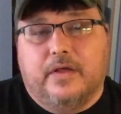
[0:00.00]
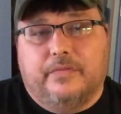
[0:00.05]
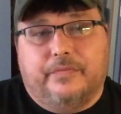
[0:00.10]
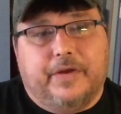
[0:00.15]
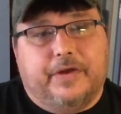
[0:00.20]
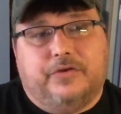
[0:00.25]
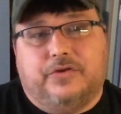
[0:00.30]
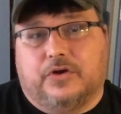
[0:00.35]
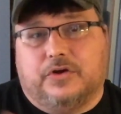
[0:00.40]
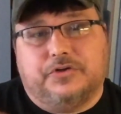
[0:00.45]

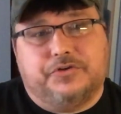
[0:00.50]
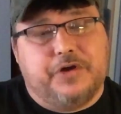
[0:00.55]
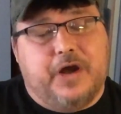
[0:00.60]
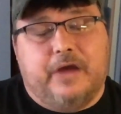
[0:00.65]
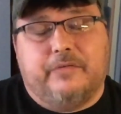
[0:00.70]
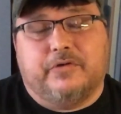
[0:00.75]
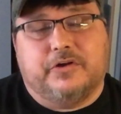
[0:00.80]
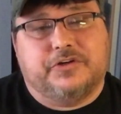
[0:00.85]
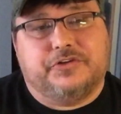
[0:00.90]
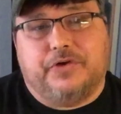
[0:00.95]
They took
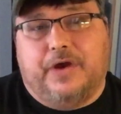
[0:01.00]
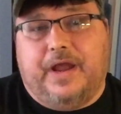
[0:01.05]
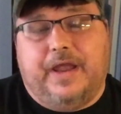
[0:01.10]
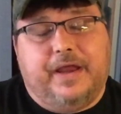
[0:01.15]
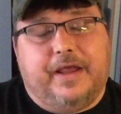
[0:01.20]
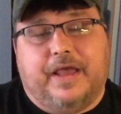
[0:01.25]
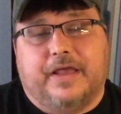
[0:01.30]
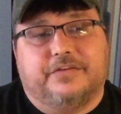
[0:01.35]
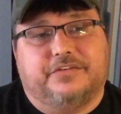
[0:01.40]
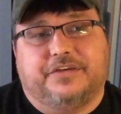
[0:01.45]
driver's
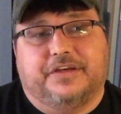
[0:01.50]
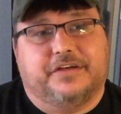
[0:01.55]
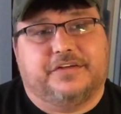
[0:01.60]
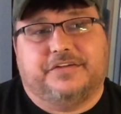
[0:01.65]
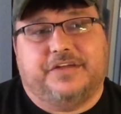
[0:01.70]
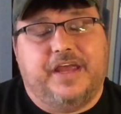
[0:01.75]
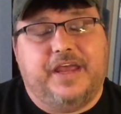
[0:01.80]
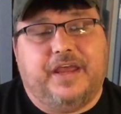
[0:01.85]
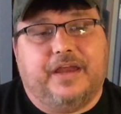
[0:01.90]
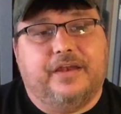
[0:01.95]
training at
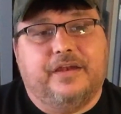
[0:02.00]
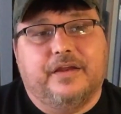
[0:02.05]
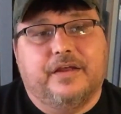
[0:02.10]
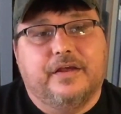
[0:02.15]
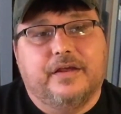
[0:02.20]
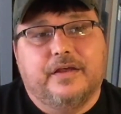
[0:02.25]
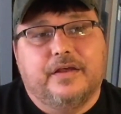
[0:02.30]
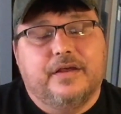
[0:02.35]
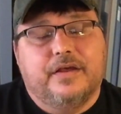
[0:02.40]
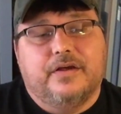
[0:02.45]
16
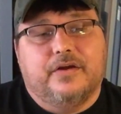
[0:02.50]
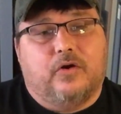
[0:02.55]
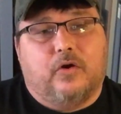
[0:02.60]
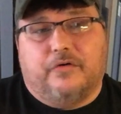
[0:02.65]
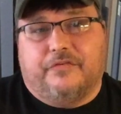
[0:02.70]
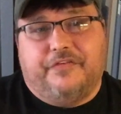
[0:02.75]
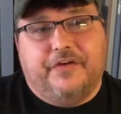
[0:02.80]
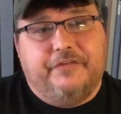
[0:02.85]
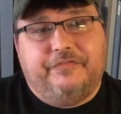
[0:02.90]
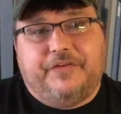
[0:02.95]
or
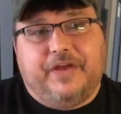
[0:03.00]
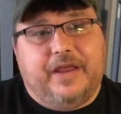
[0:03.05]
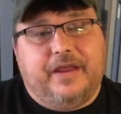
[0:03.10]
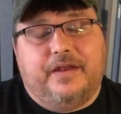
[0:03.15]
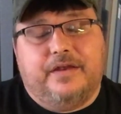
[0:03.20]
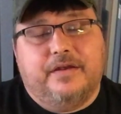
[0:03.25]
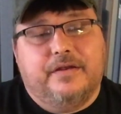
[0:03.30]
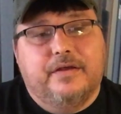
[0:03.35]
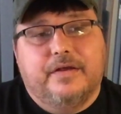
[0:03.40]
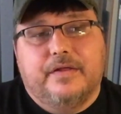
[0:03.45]

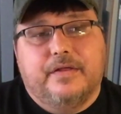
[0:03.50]
15,